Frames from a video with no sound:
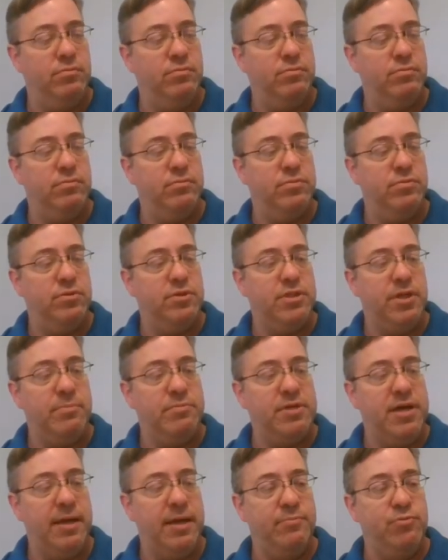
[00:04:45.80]

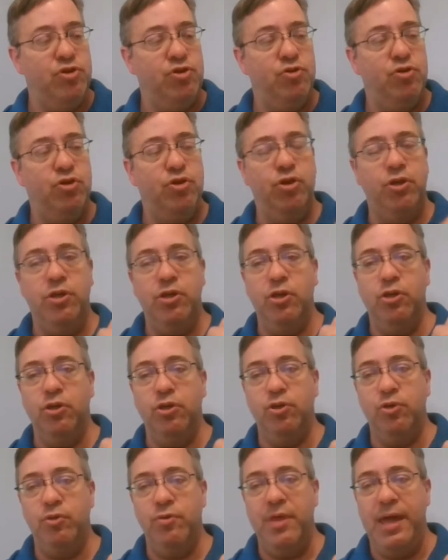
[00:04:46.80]
sometimes you could
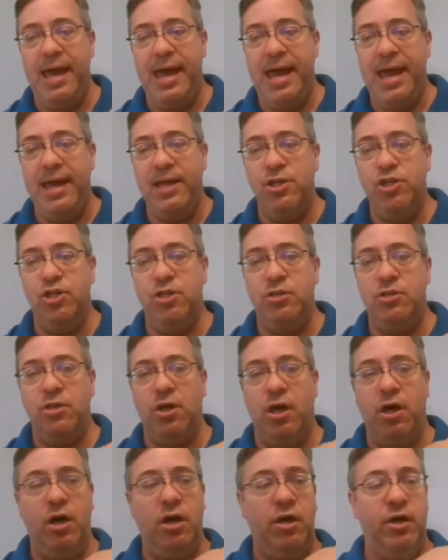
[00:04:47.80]
glue the edges
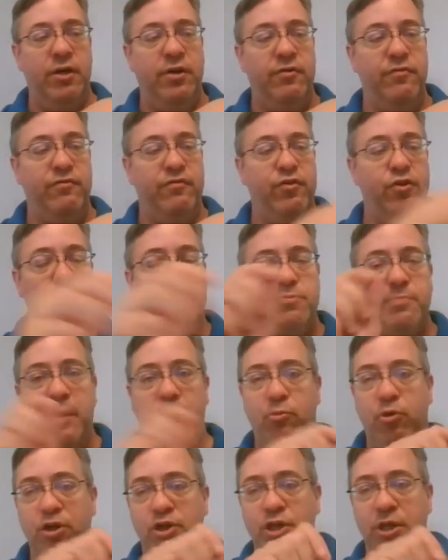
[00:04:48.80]
on first by
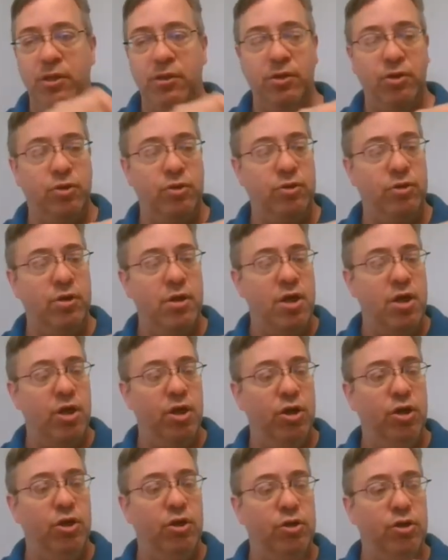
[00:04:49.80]
brushing a little
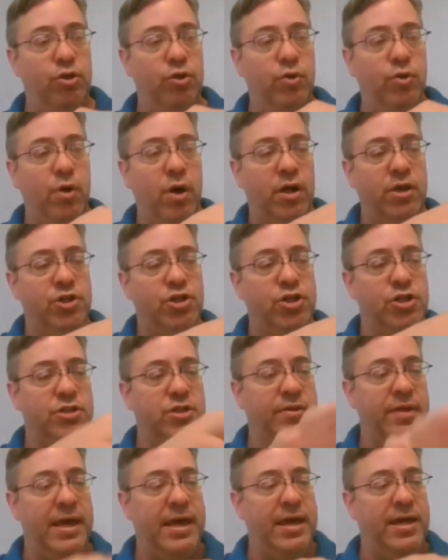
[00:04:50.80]
glue on just on
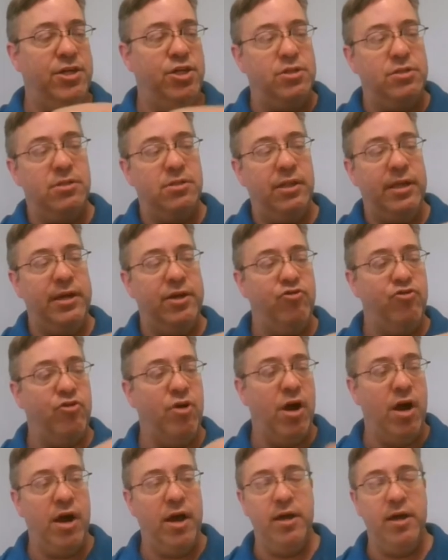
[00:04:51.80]
the edges, let it
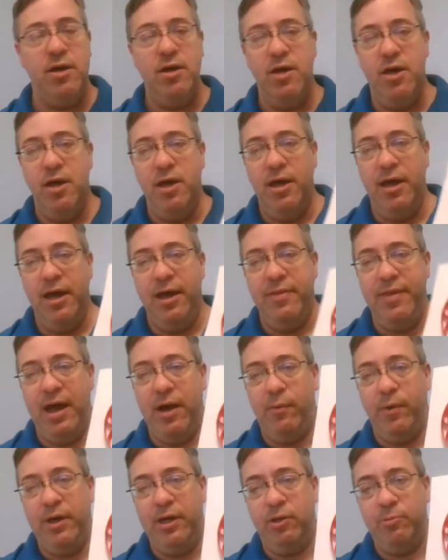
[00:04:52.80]
dry, and that
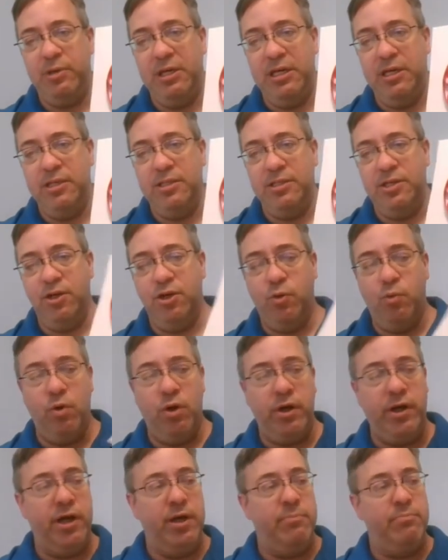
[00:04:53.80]
way it'll be easier to work
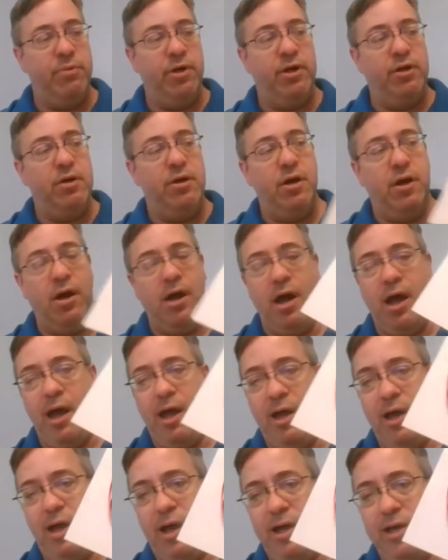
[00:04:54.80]
in. But
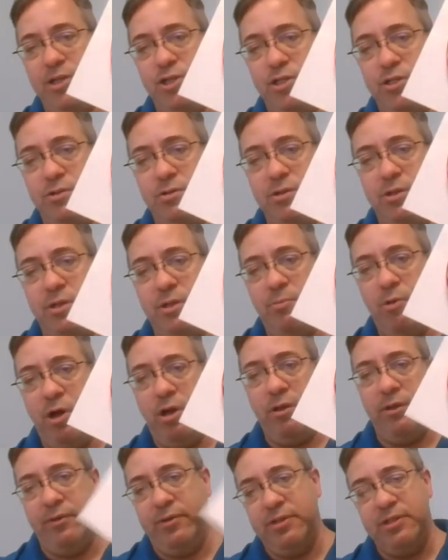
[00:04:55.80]
I just did them all
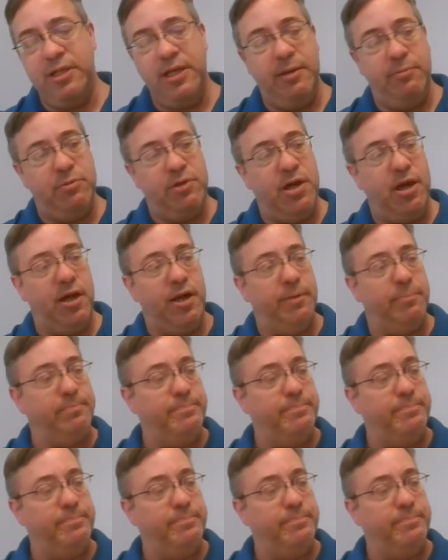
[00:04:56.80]
at the same time.